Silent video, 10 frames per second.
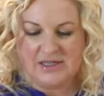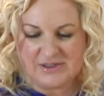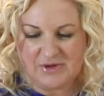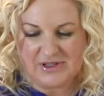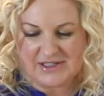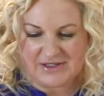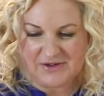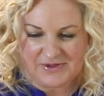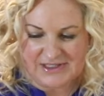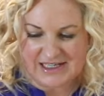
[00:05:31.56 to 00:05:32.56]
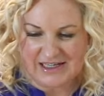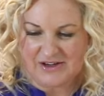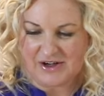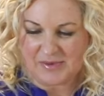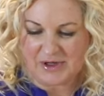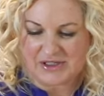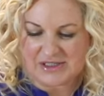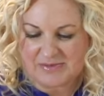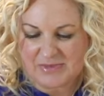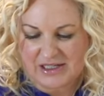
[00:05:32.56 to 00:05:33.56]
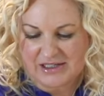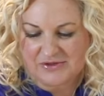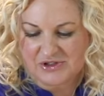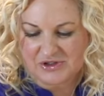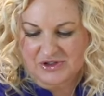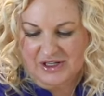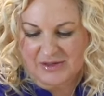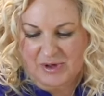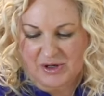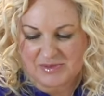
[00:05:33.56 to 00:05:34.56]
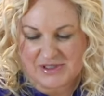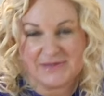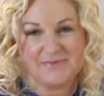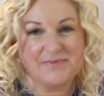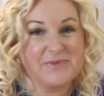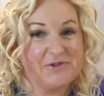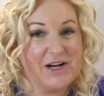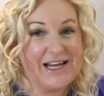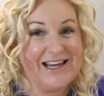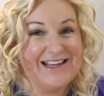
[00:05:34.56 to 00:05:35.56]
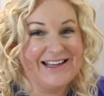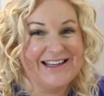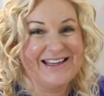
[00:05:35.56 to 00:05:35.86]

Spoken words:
So on the surface here, I'm going to dip the individual lollipops. Ready?